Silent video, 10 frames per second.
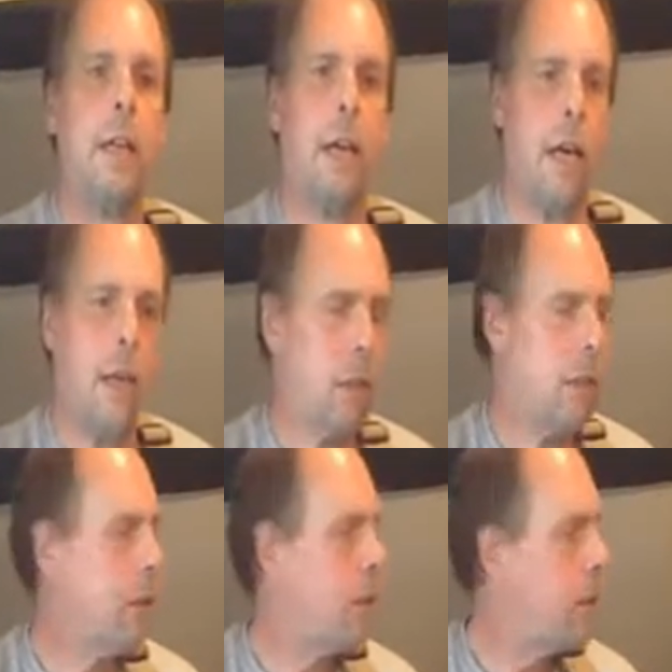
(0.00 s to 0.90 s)
and
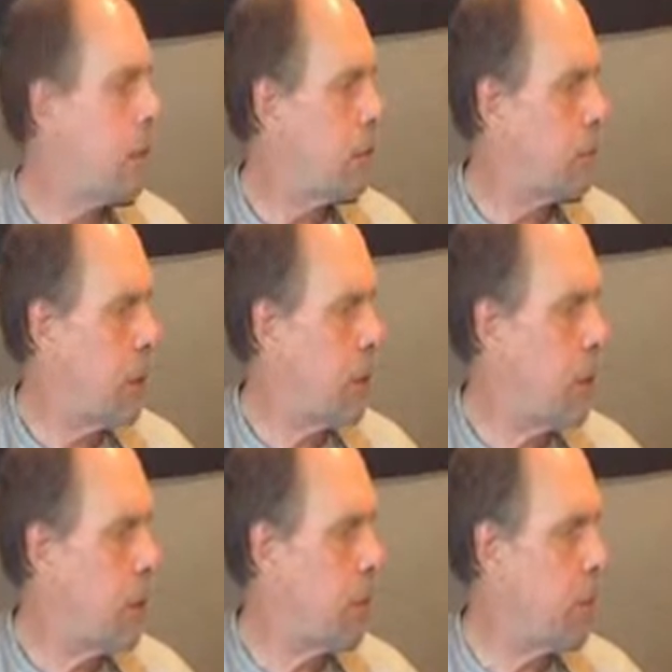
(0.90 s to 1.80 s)
for any
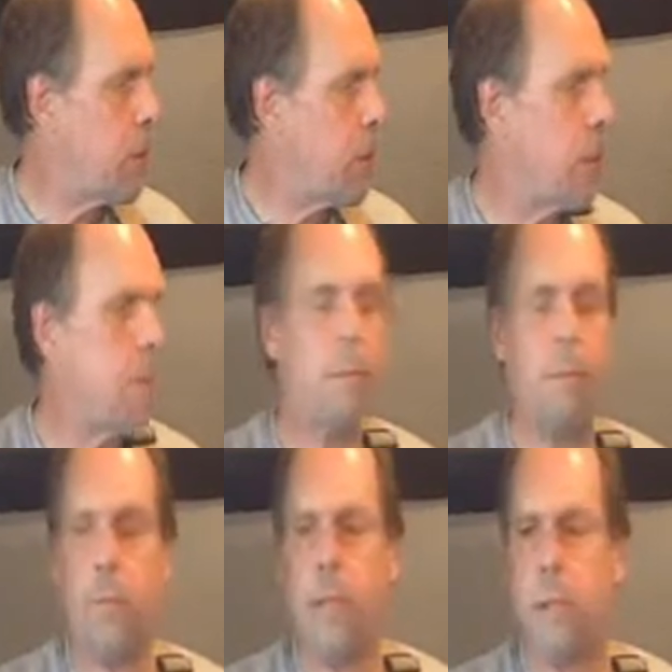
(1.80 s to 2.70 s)
piece of music
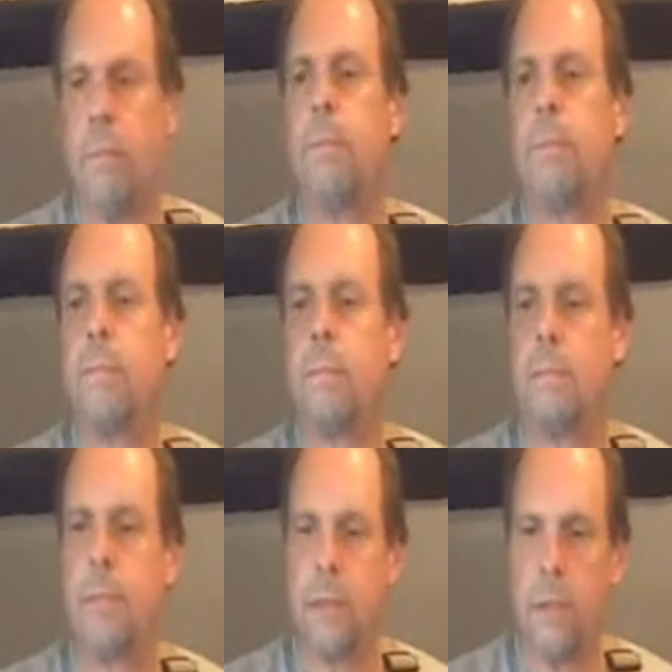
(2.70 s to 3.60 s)
written
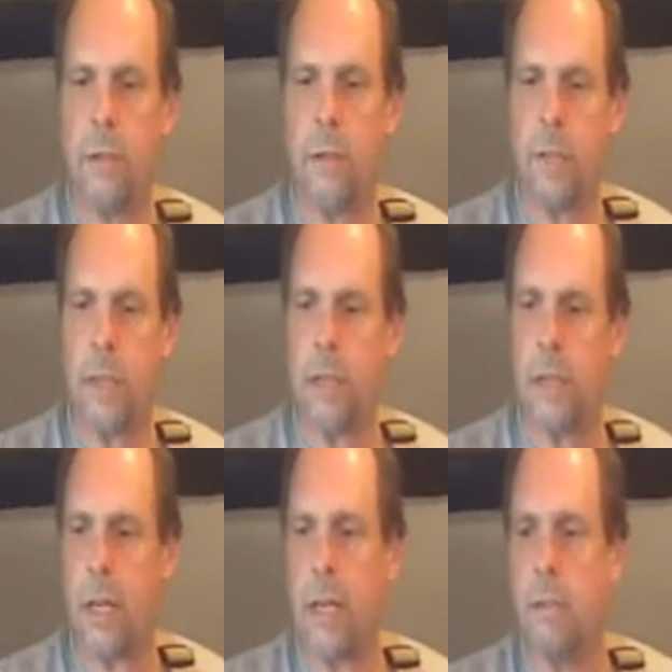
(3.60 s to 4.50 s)
using that
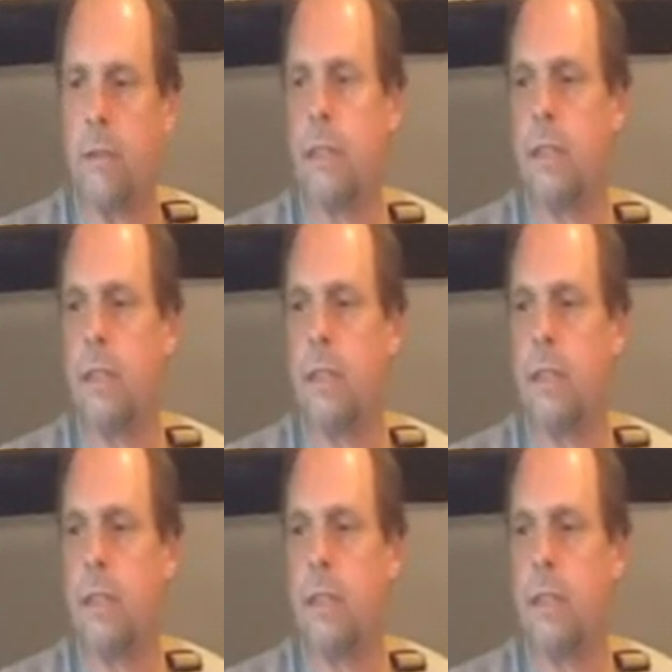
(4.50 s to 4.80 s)
scale,